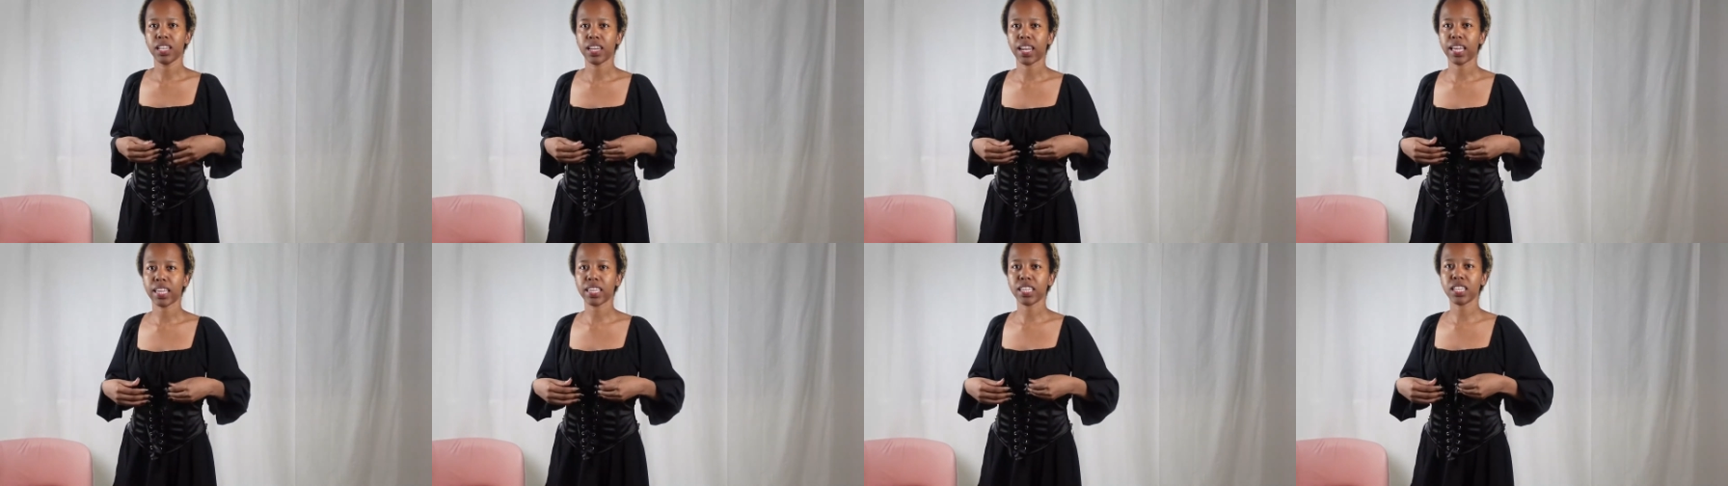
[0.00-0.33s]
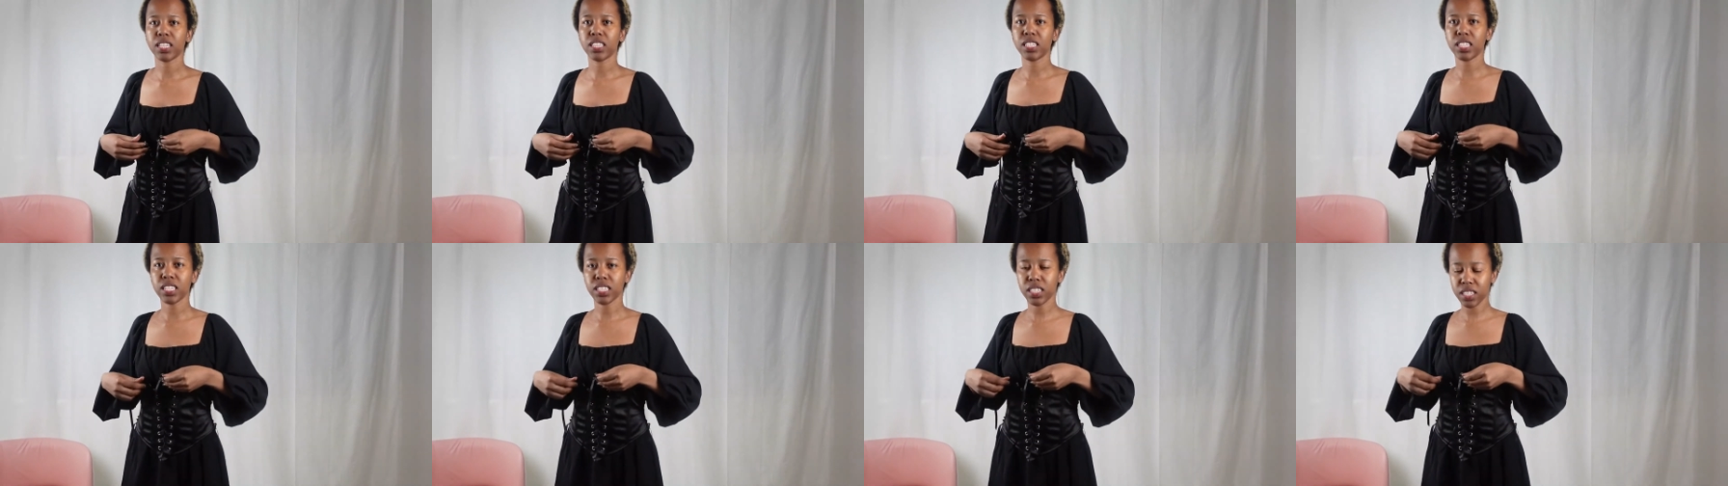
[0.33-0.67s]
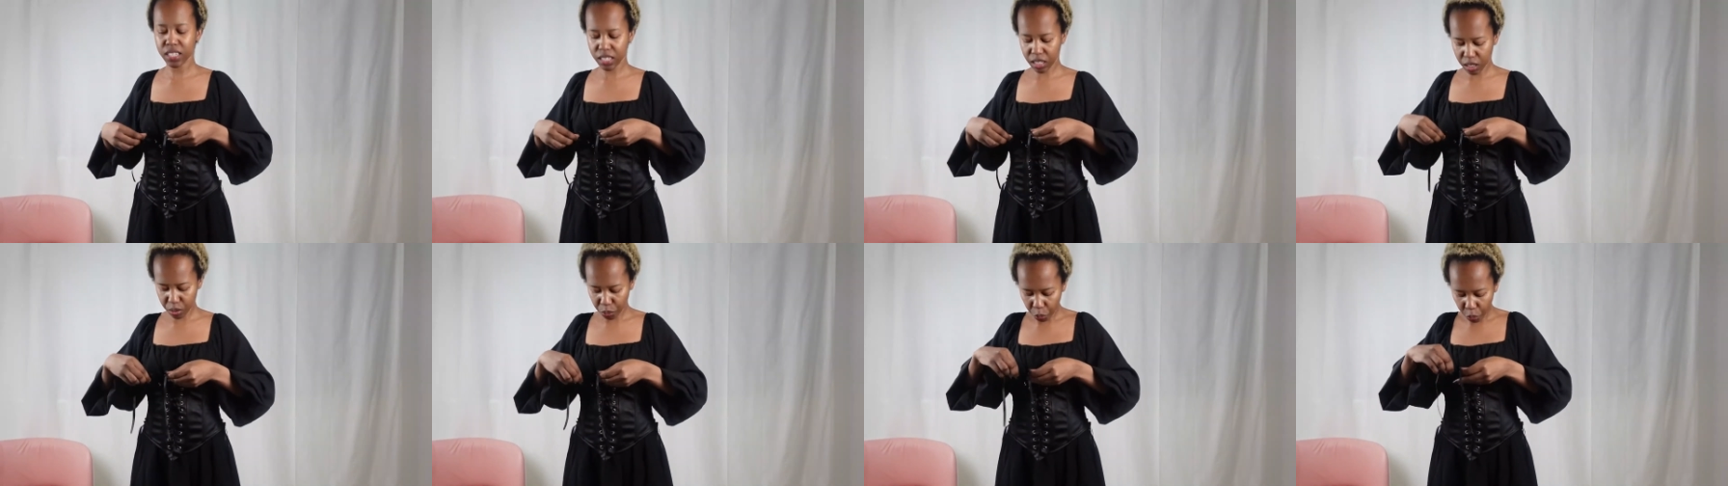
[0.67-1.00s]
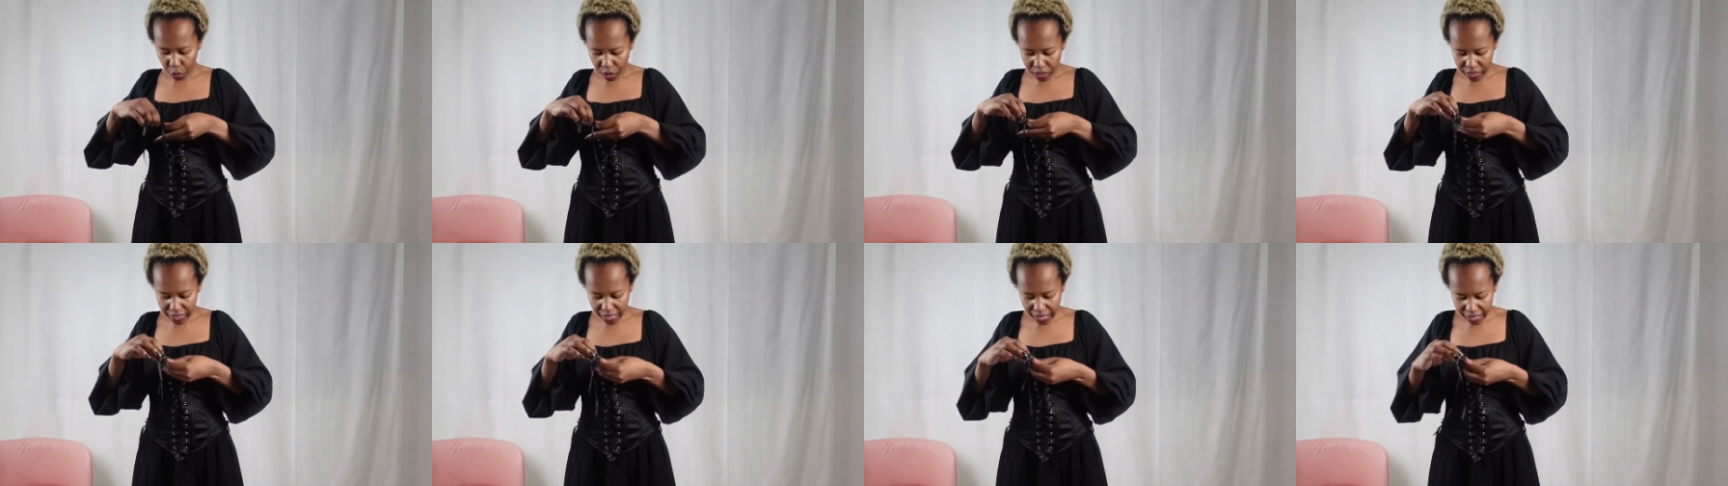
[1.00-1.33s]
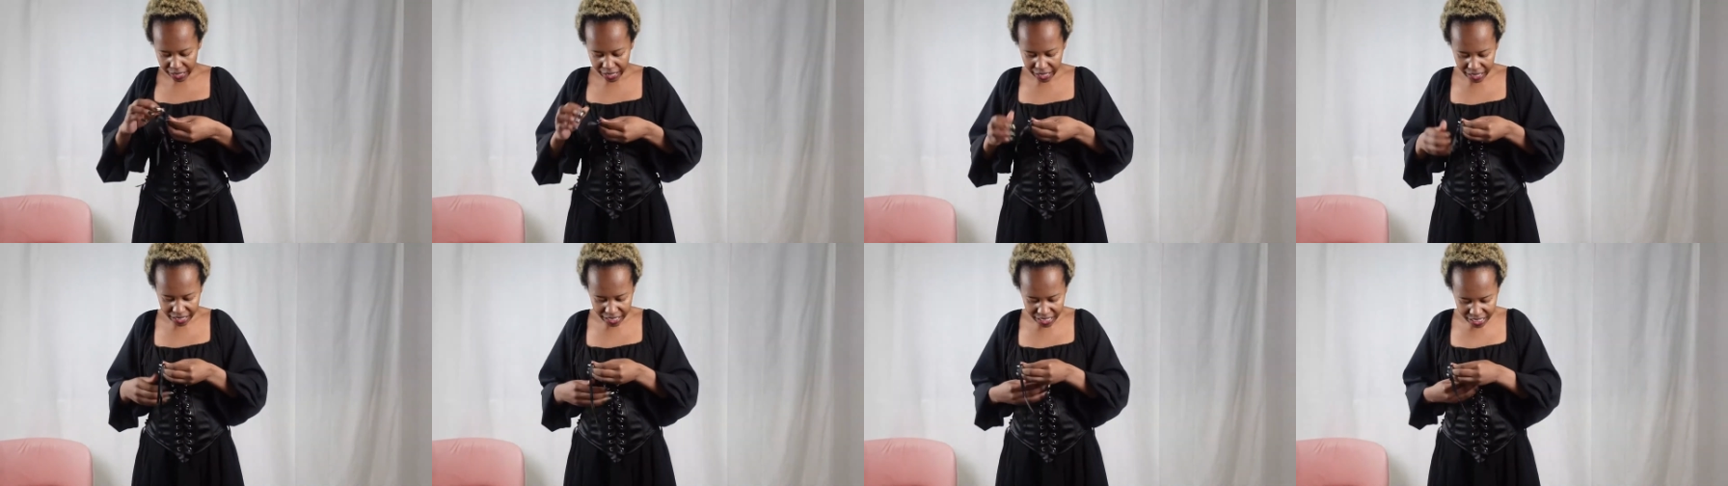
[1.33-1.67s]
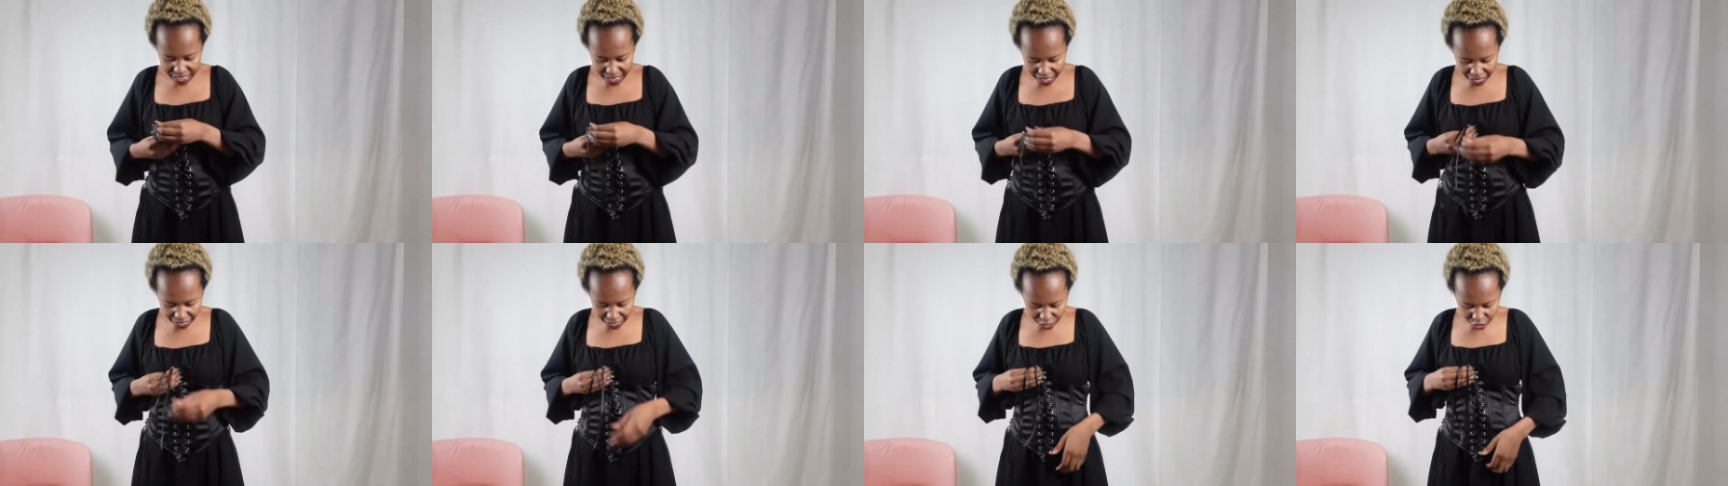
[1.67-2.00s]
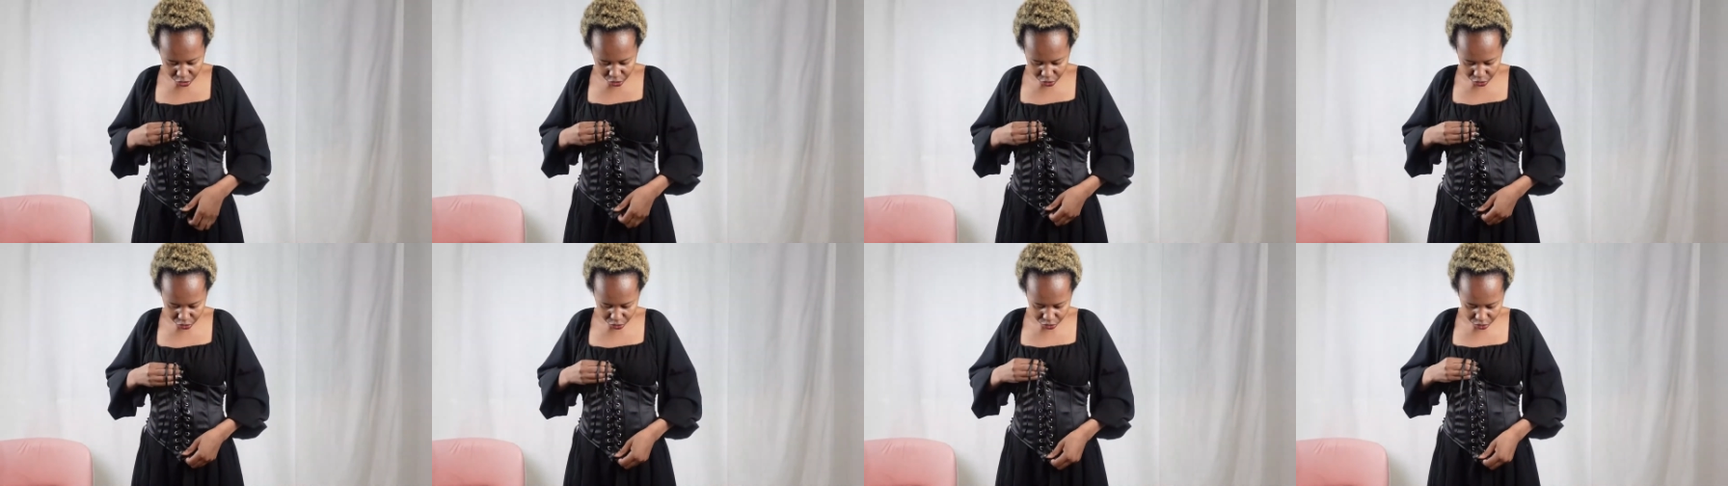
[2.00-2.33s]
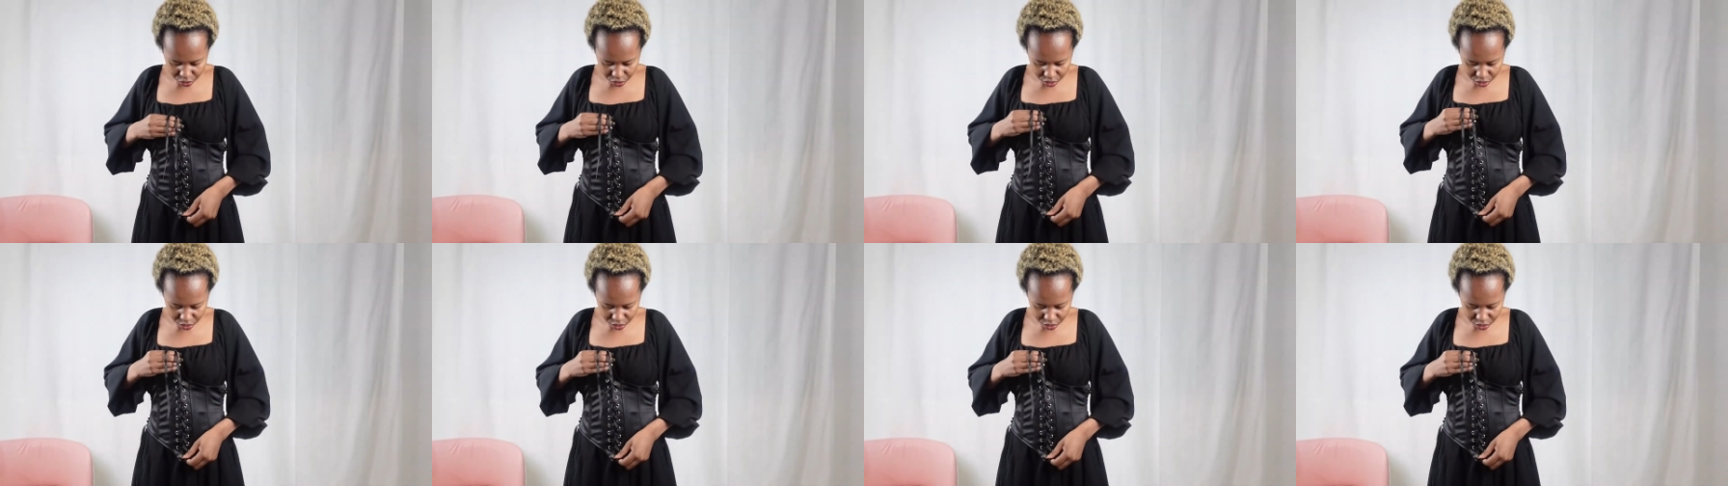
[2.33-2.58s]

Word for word: Like, it, it, it won't get any tighter.